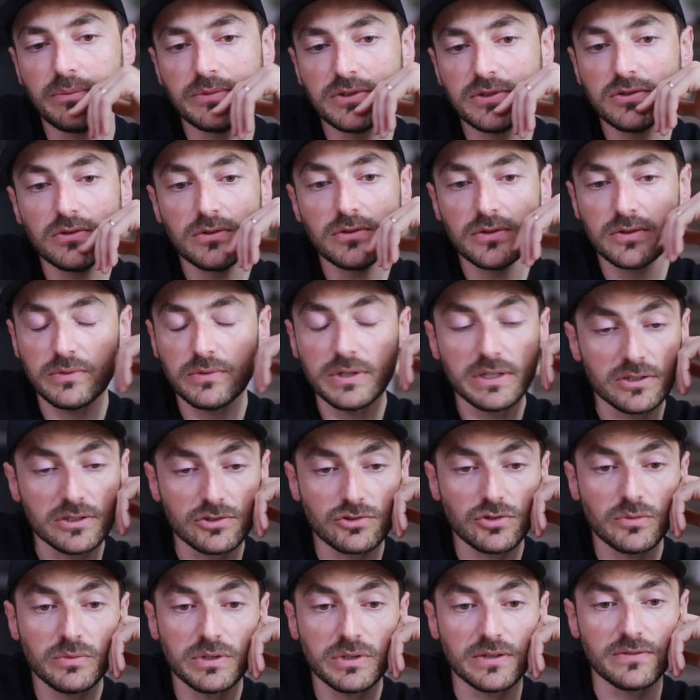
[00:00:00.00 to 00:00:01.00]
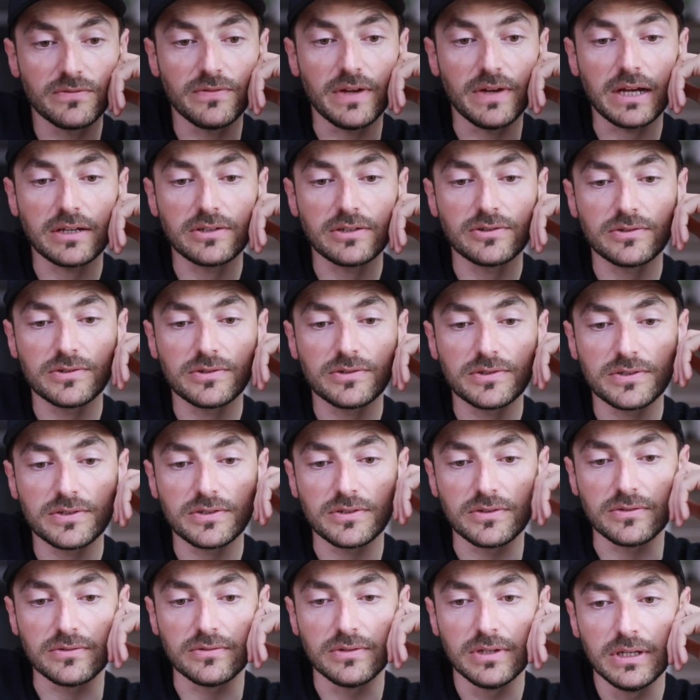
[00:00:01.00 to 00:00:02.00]
2 or 3 contributing factors
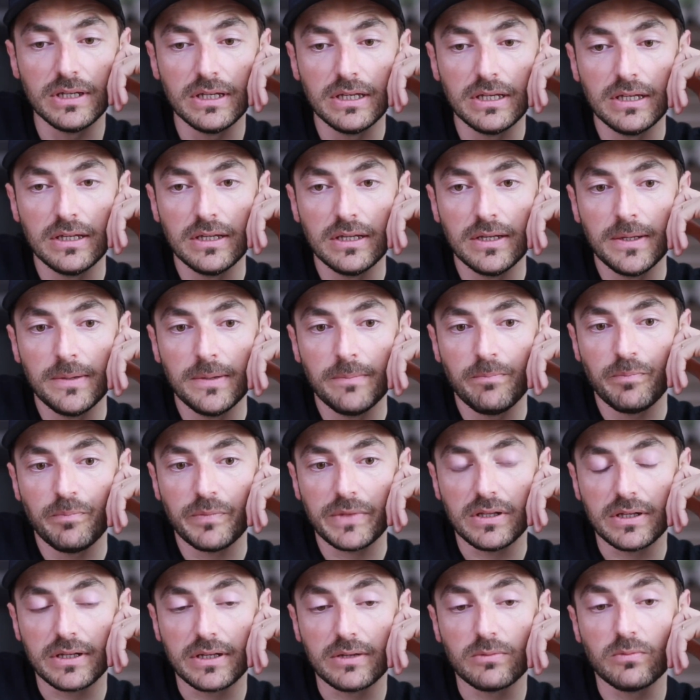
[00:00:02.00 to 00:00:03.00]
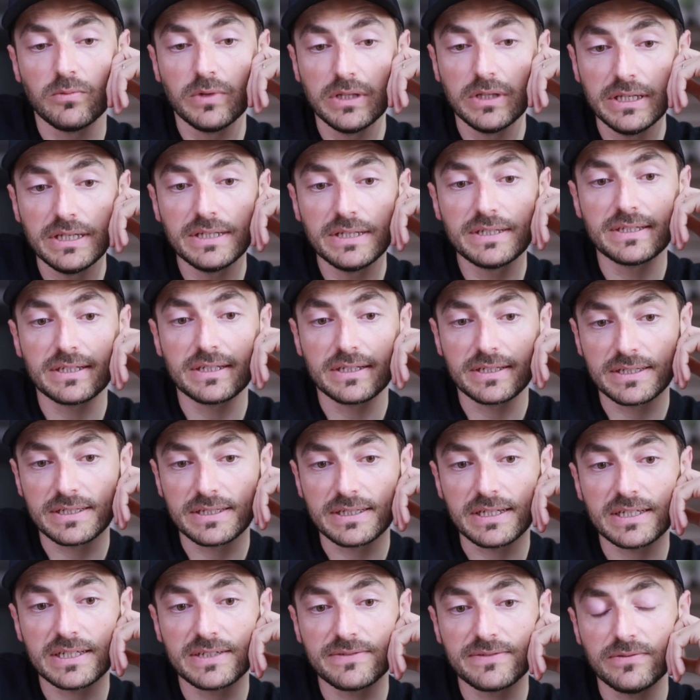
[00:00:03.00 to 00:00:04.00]
to like a really
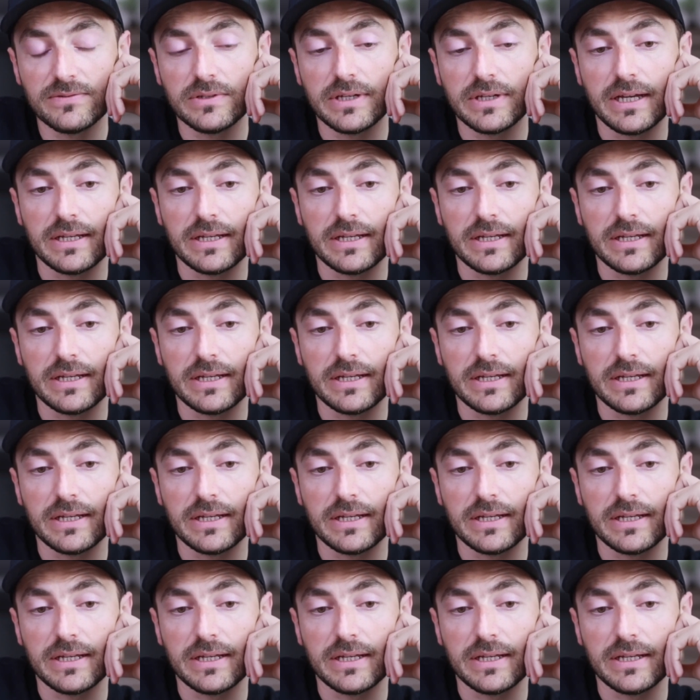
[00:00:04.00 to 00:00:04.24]
successful